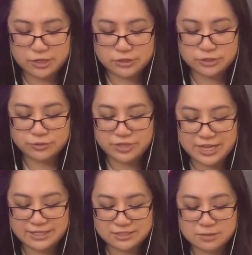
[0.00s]
So
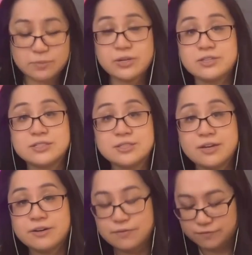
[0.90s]
that's the part that's
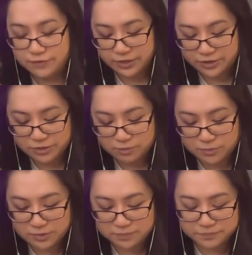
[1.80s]
kind of variable,